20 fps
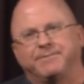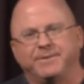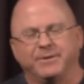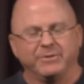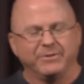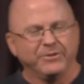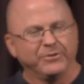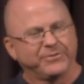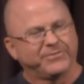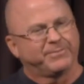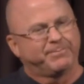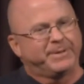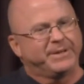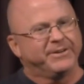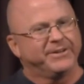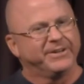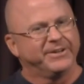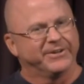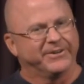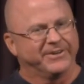of feel a little
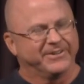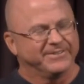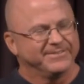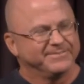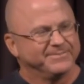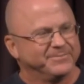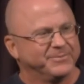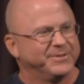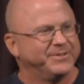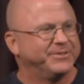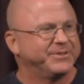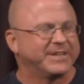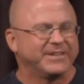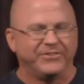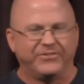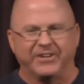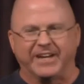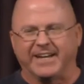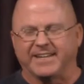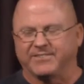superior when you can
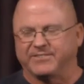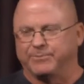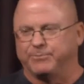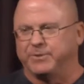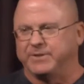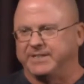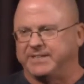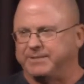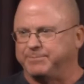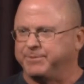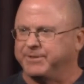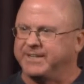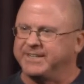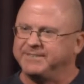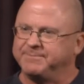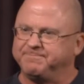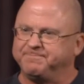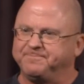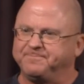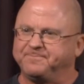jack someone up,
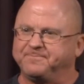right?